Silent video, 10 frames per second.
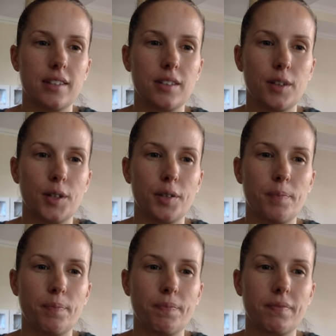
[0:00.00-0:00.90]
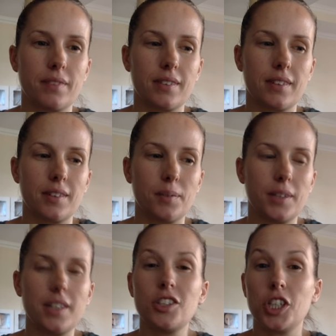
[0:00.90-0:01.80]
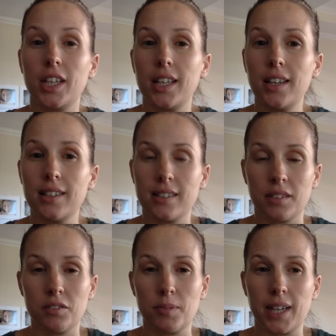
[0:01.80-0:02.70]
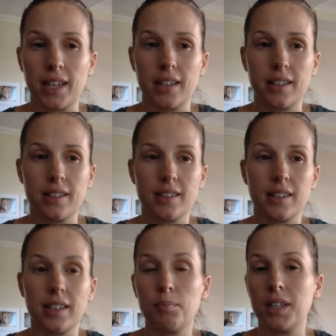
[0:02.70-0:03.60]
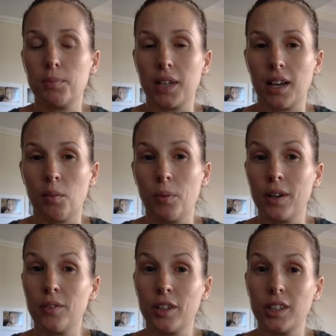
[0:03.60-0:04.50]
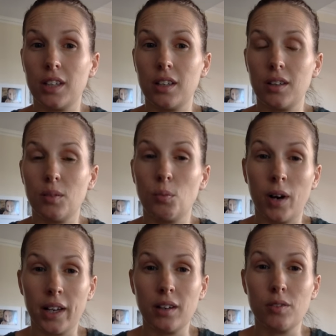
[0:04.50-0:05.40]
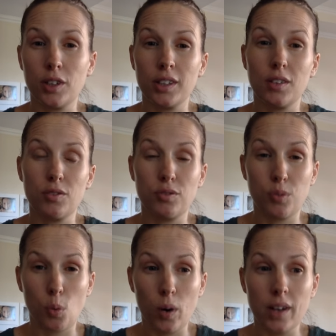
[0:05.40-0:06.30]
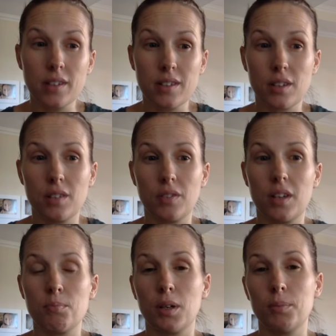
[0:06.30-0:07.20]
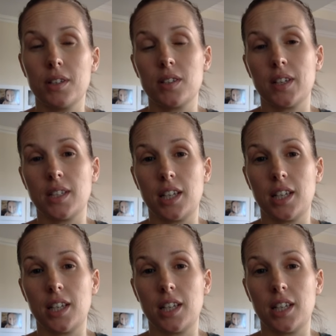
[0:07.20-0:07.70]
So what this journey has done for me, it has led me to become one of only one of only four certified moment design